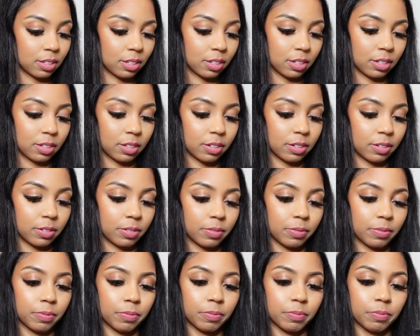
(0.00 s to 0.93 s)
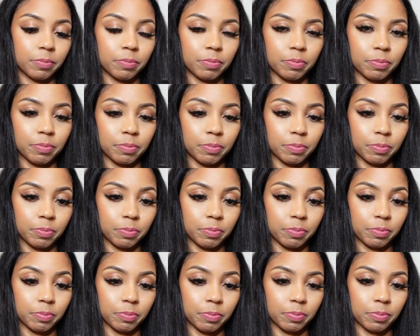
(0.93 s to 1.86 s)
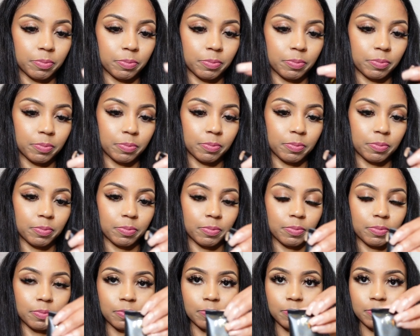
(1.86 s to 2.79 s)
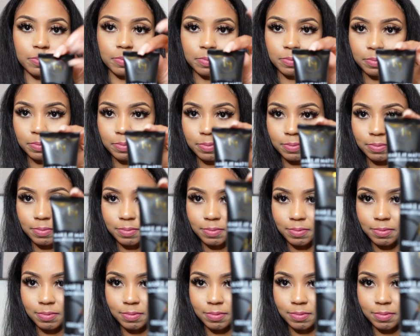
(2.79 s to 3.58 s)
No one is speaking in this clip.